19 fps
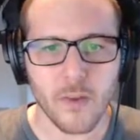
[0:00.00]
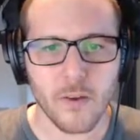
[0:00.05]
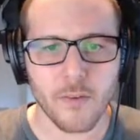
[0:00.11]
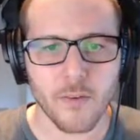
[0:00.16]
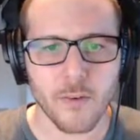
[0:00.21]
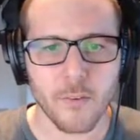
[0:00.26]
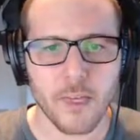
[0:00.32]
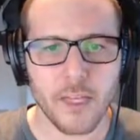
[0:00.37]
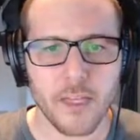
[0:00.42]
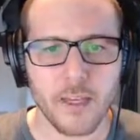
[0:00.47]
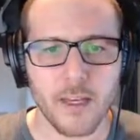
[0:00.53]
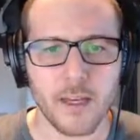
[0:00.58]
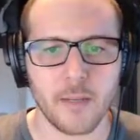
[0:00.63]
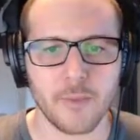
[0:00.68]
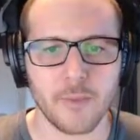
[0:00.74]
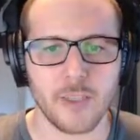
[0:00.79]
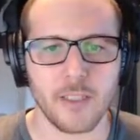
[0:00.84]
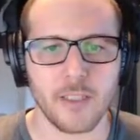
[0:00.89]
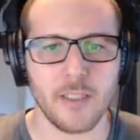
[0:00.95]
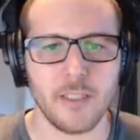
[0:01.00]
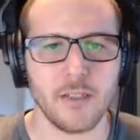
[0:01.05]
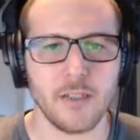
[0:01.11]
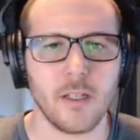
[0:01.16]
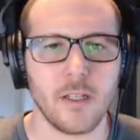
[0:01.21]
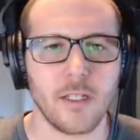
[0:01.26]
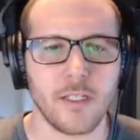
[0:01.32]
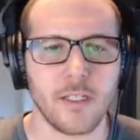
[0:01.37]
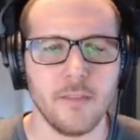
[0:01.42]
for me, I'm just gonna hit
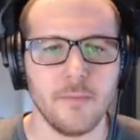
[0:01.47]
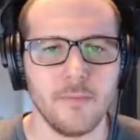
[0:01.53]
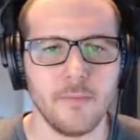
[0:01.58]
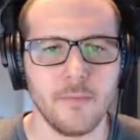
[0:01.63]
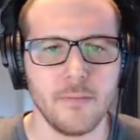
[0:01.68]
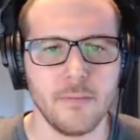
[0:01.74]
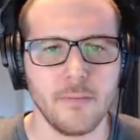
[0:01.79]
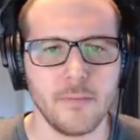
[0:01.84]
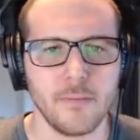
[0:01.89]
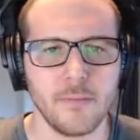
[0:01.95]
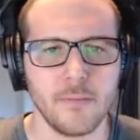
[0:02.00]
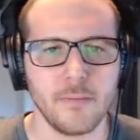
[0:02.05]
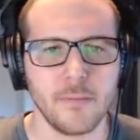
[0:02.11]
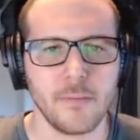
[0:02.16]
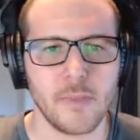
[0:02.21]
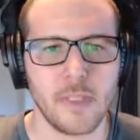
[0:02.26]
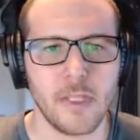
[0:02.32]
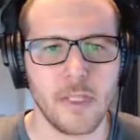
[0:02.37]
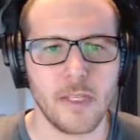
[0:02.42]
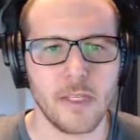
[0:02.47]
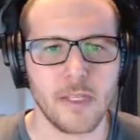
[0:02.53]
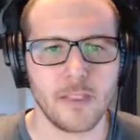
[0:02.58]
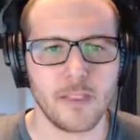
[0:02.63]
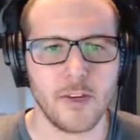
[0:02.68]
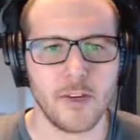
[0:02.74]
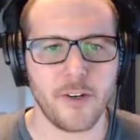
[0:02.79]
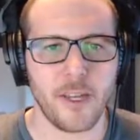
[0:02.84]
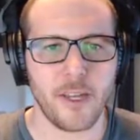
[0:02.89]
login because I
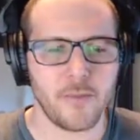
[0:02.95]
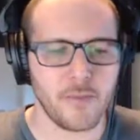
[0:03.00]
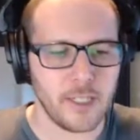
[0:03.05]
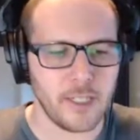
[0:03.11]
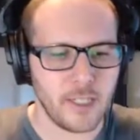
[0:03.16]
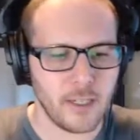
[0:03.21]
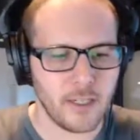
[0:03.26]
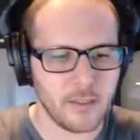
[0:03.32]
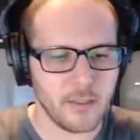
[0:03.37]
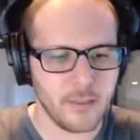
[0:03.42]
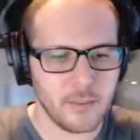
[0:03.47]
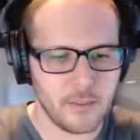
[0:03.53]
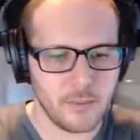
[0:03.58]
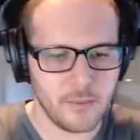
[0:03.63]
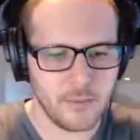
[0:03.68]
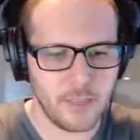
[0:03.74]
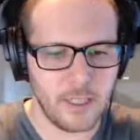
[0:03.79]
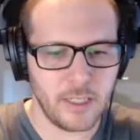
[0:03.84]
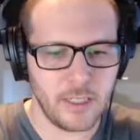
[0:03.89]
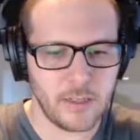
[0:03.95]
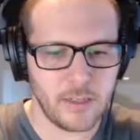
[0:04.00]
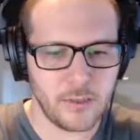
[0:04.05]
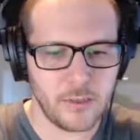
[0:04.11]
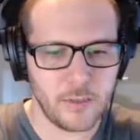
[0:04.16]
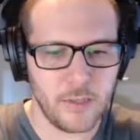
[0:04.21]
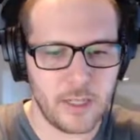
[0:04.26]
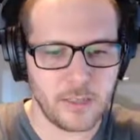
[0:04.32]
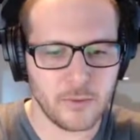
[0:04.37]
already have an account. I'm gonna enter a
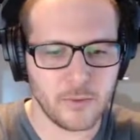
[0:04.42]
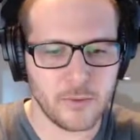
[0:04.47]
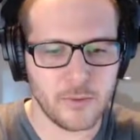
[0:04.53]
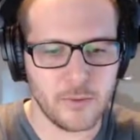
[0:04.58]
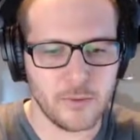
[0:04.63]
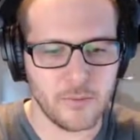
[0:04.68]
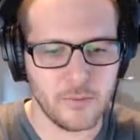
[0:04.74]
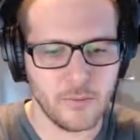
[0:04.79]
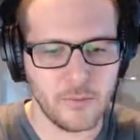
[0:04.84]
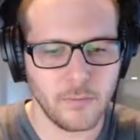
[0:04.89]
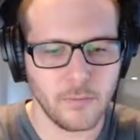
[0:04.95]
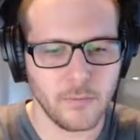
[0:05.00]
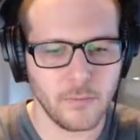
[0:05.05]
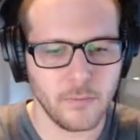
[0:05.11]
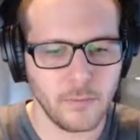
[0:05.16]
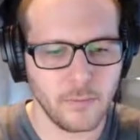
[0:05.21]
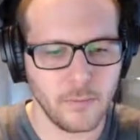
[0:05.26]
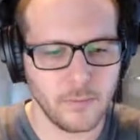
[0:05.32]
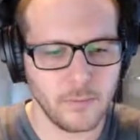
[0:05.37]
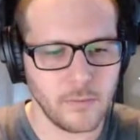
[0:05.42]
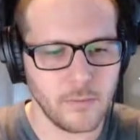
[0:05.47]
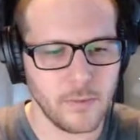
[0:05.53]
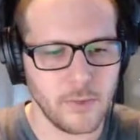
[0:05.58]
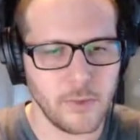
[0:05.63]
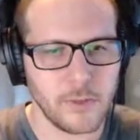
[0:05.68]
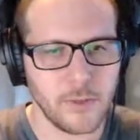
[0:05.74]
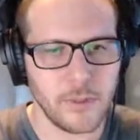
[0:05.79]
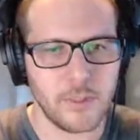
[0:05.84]
password
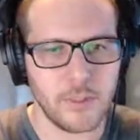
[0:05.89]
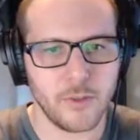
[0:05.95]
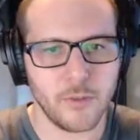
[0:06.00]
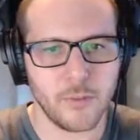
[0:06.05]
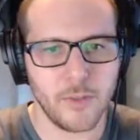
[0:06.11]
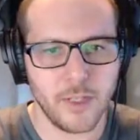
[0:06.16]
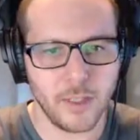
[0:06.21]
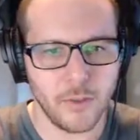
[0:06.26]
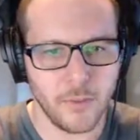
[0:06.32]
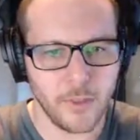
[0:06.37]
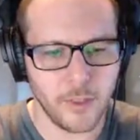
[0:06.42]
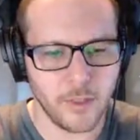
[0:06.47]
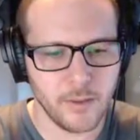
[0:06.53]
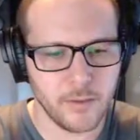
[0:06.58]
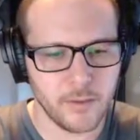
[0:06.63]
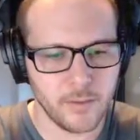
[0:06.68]
or enter my email.